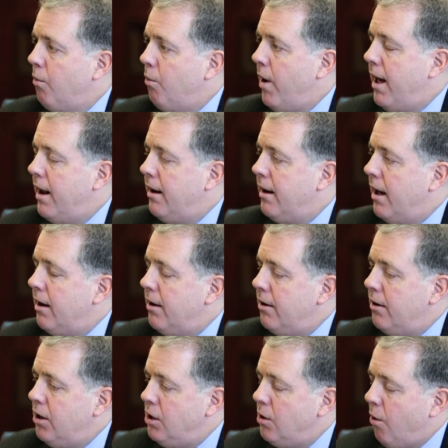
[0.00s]
when
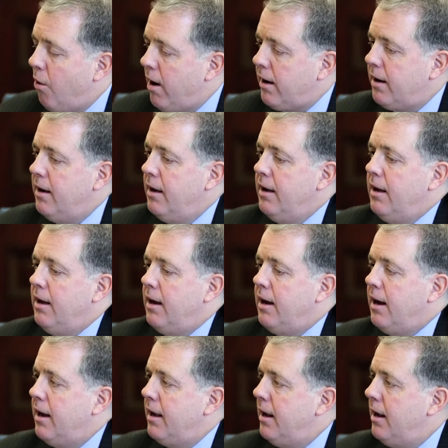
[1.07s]
New York
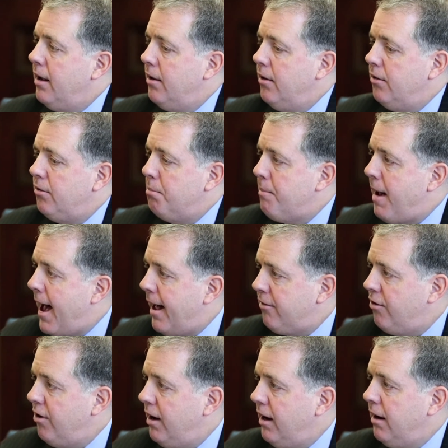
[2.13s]
is
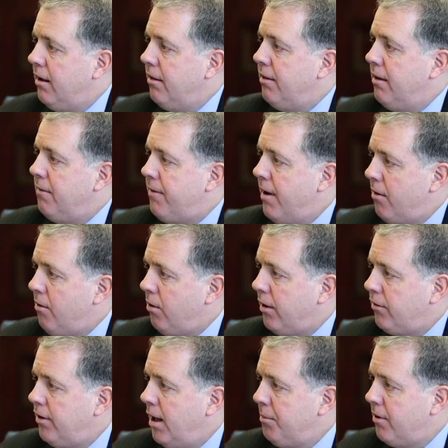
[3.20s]
matching the federal
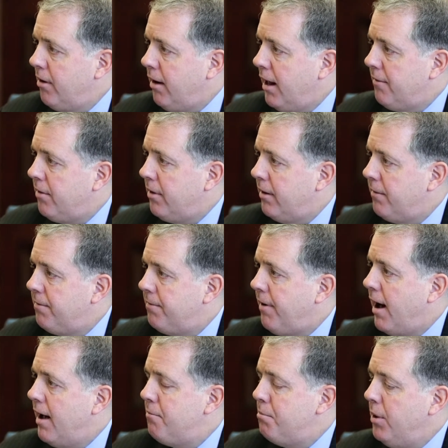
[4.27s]
exemption level of
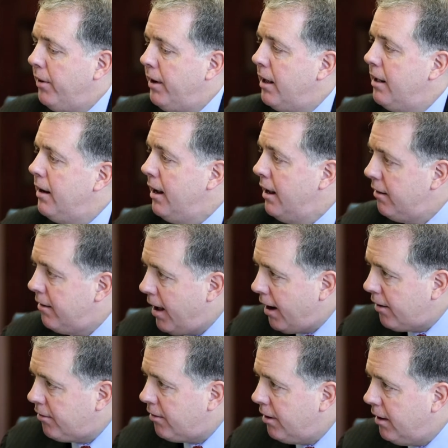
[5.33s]
$5 million
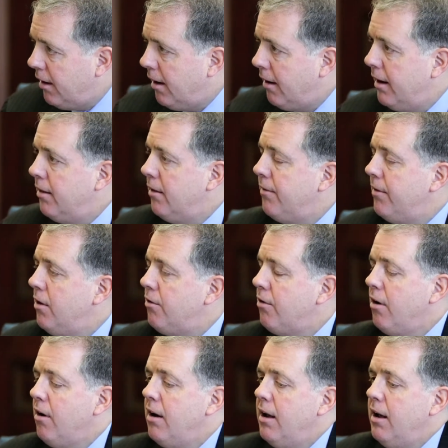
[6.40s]
indexed in the
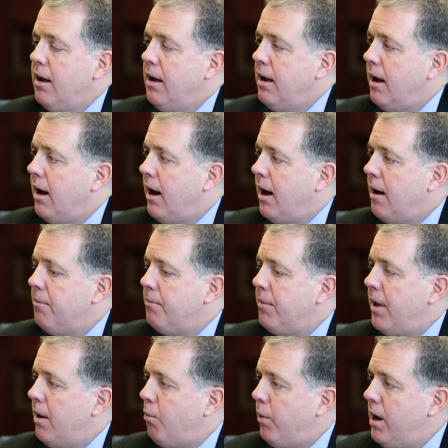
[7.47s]
future,
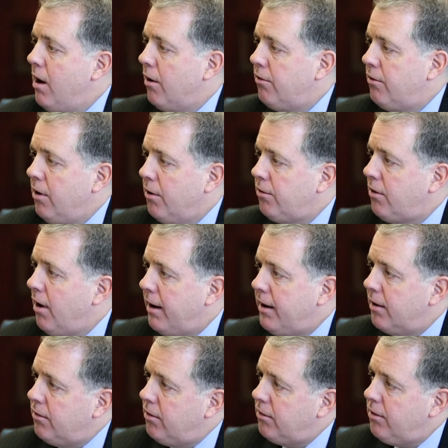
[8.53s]
and we are still stuck
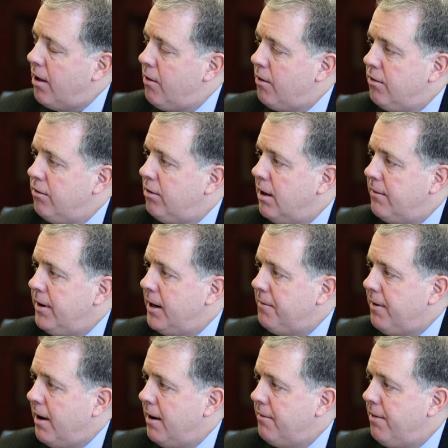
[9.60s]
at
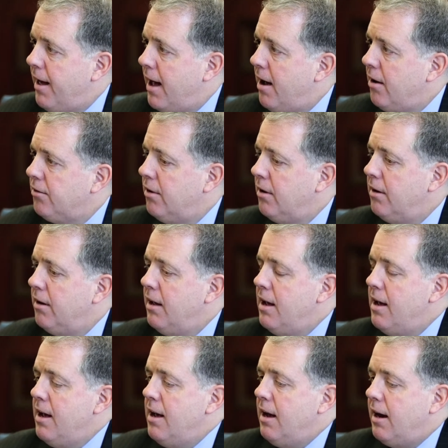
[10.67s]

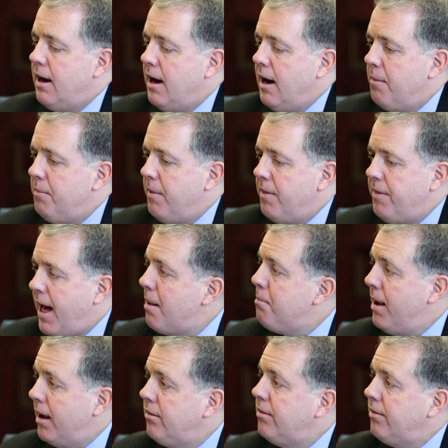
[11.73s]

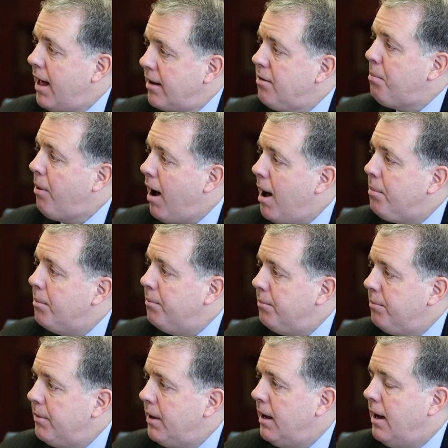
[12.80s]
$675,000. That's a problem.
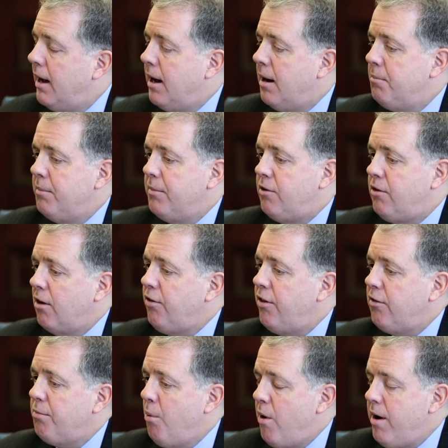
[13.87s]
Just
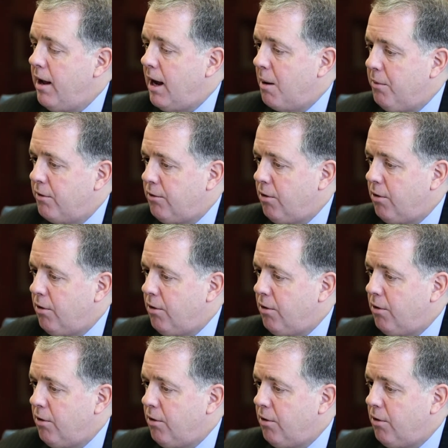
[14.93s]
this morning I was